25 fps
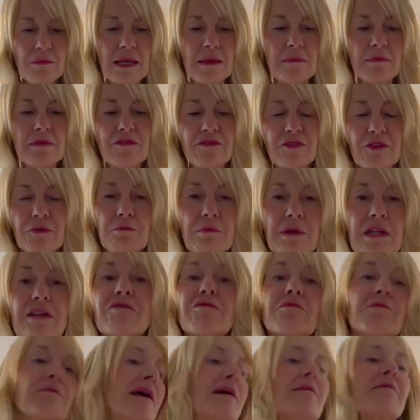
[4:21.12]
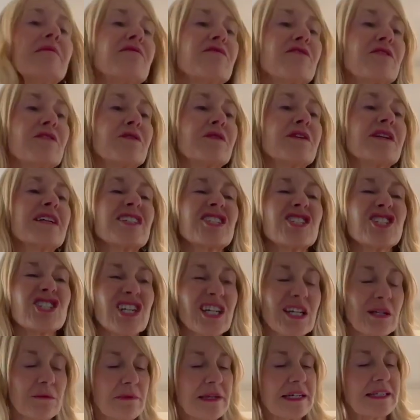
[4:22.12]
baby food, beef baby food, because
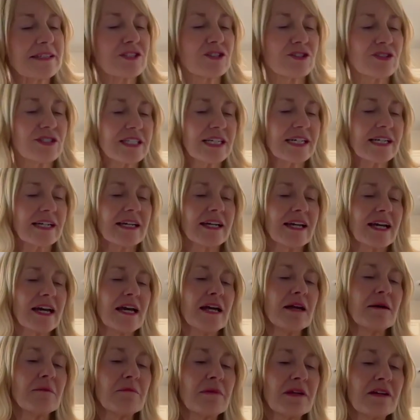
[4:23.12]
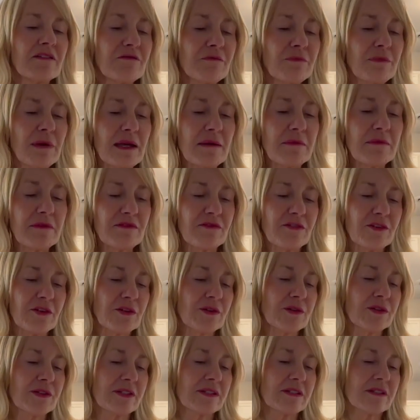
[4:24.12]
chicken makes her sick, beef baby
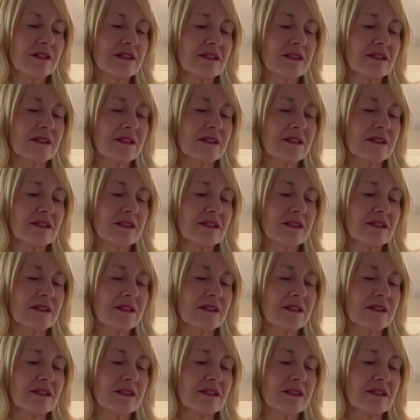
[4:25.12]
food